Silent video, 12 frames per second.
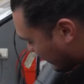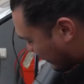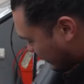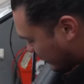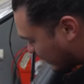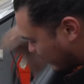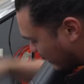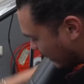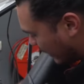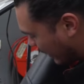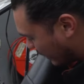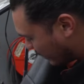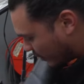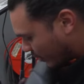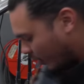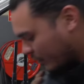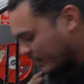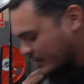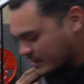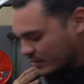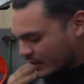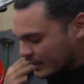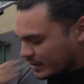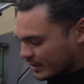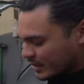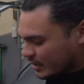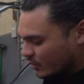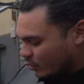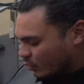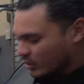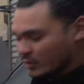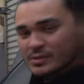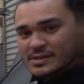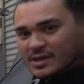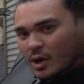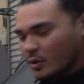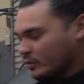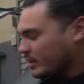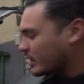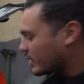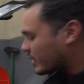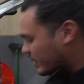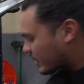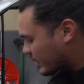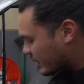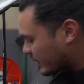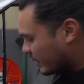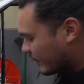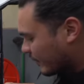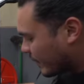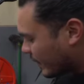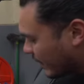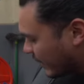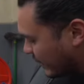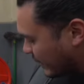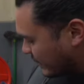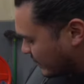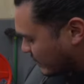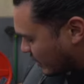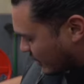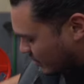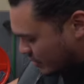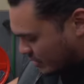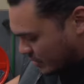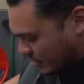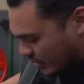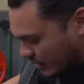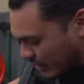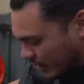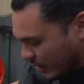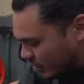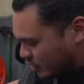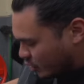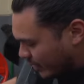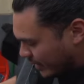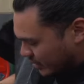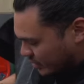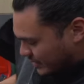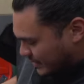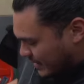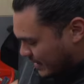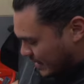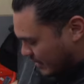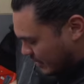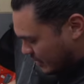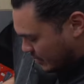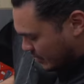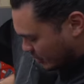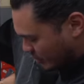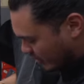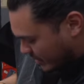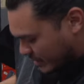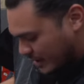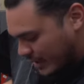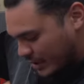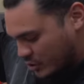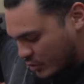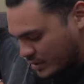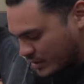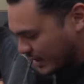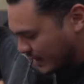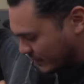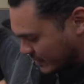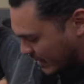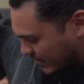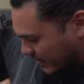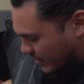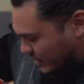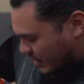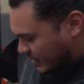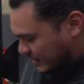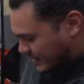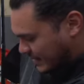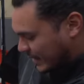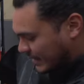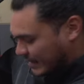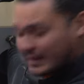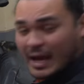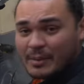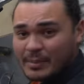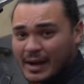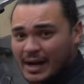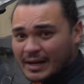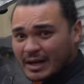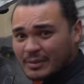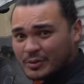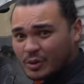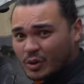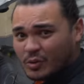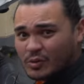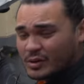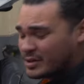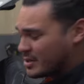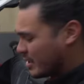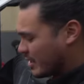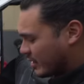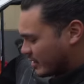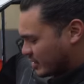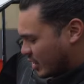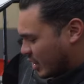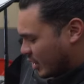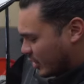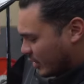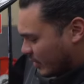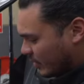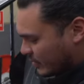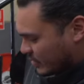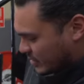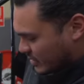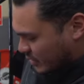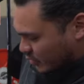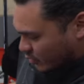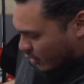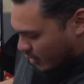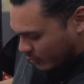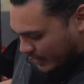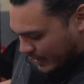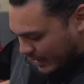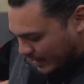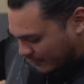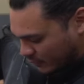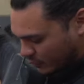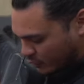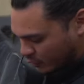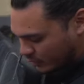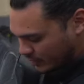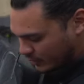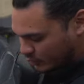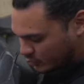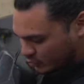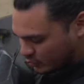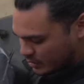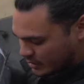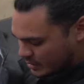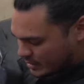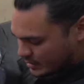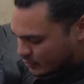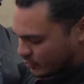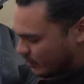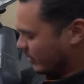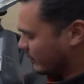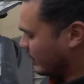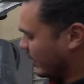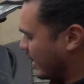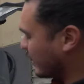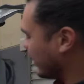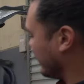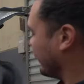See, on this side here, all it was holding it is just a join just here. A join to there, join to there. There was nothing sealing that part up at all. So just a little hole there for little grommet plug.